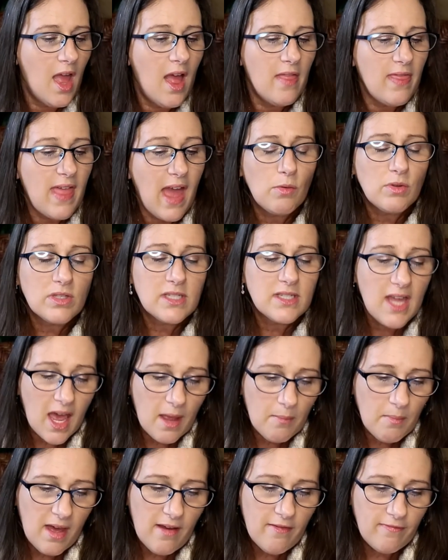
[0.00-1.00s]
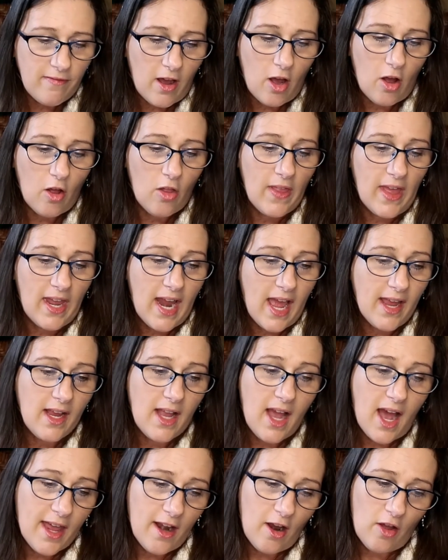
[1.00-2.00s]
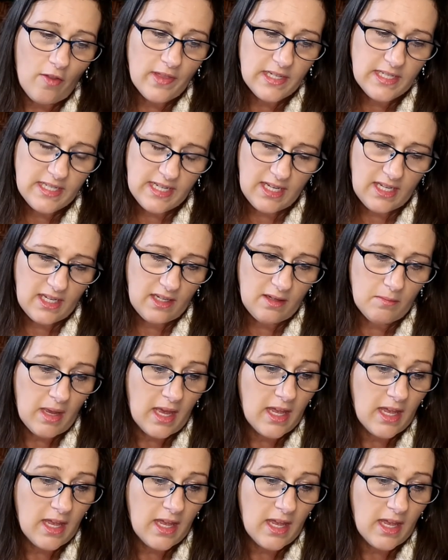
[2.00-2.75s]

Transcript: That was not my fault that I got on the team,